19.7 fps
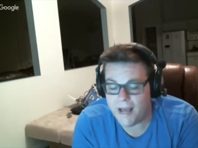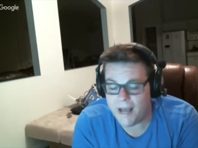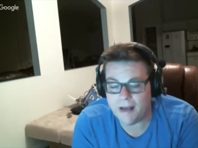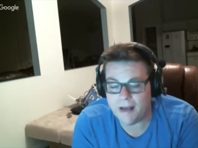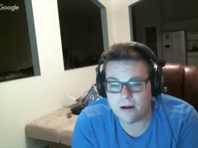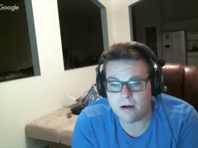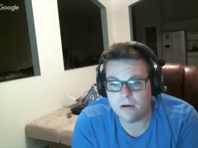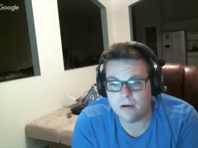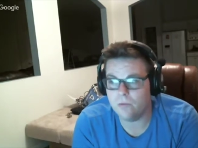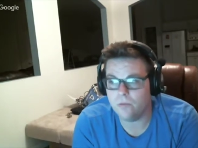What
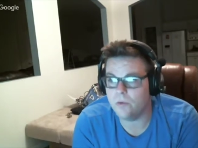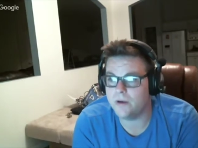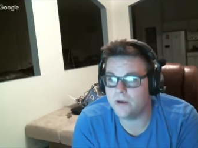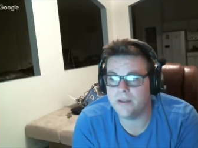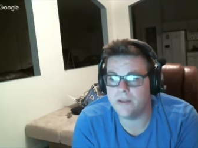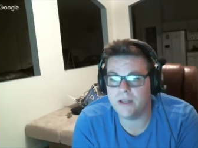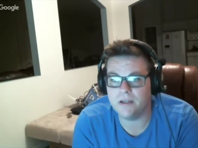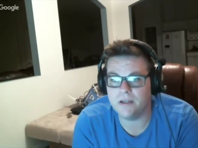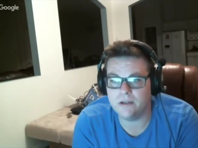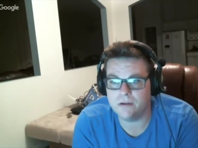do they
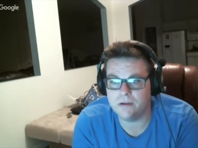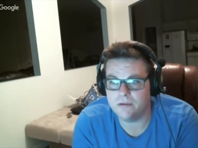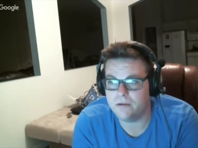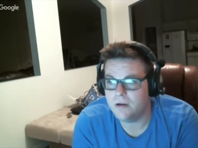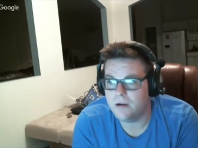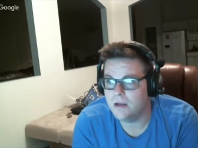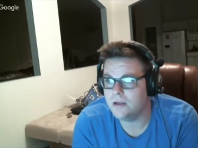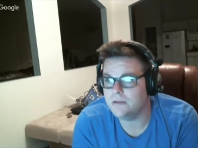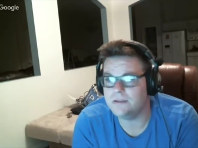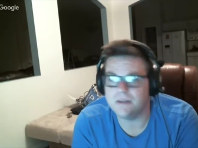do?
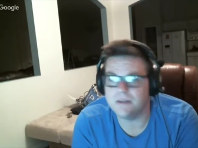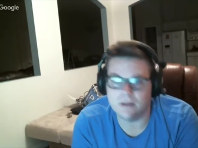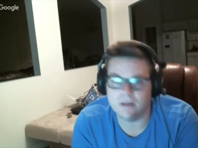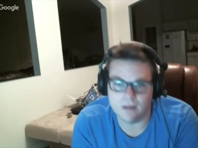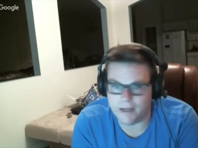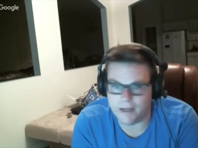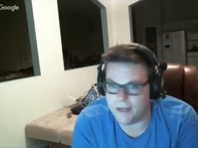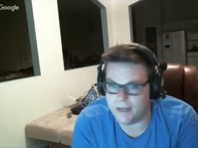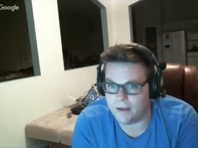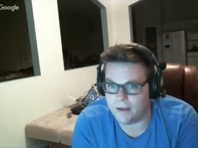Delay it.
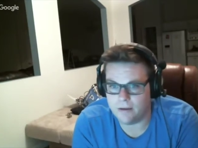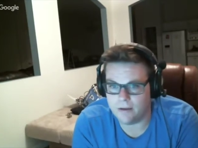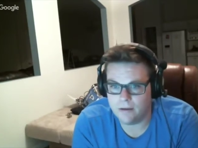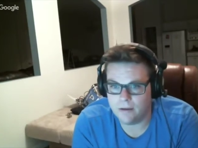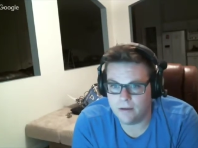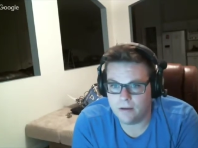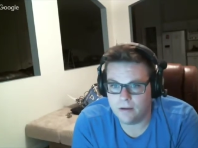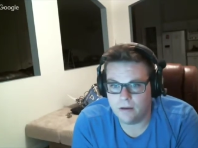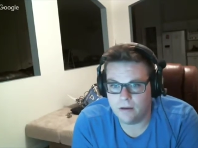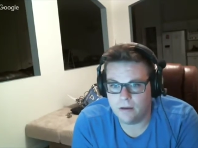
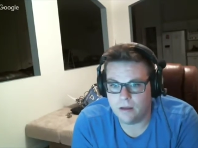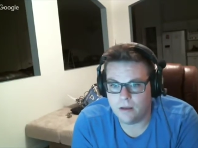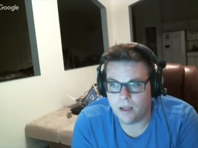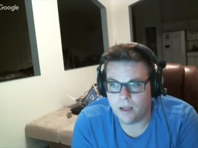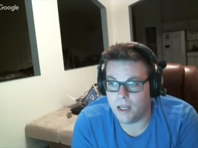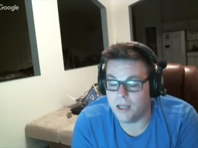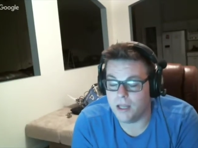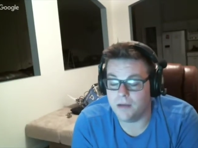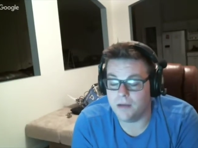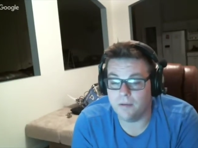And
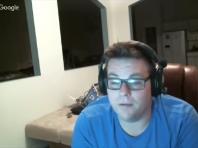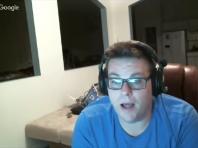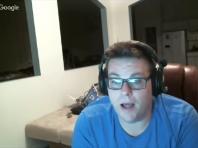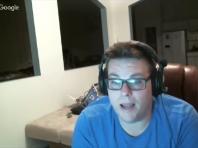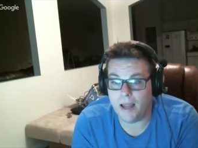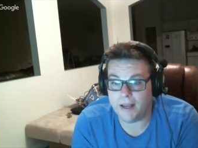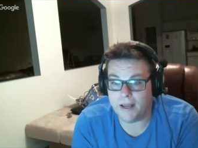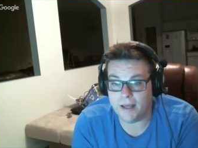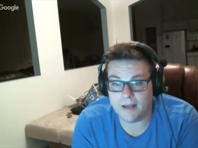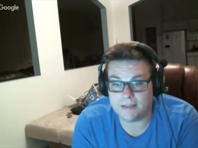I got to
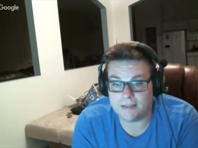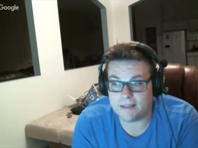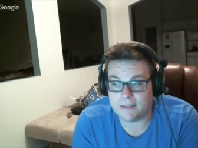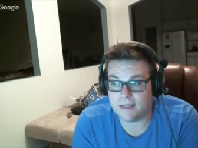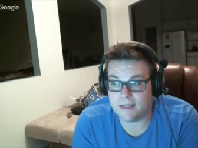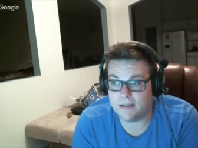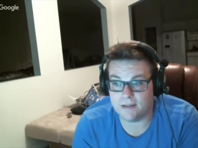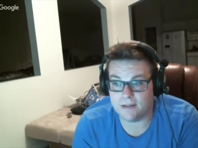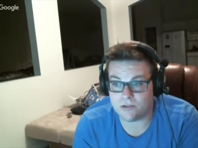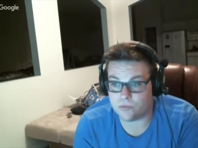say this
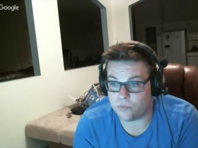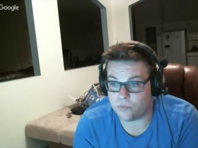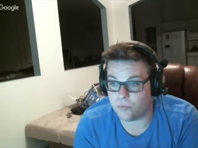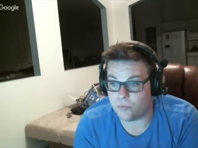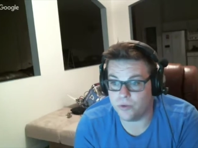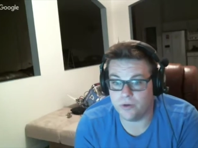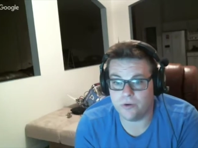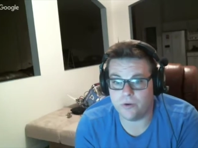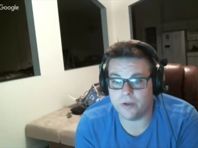real quick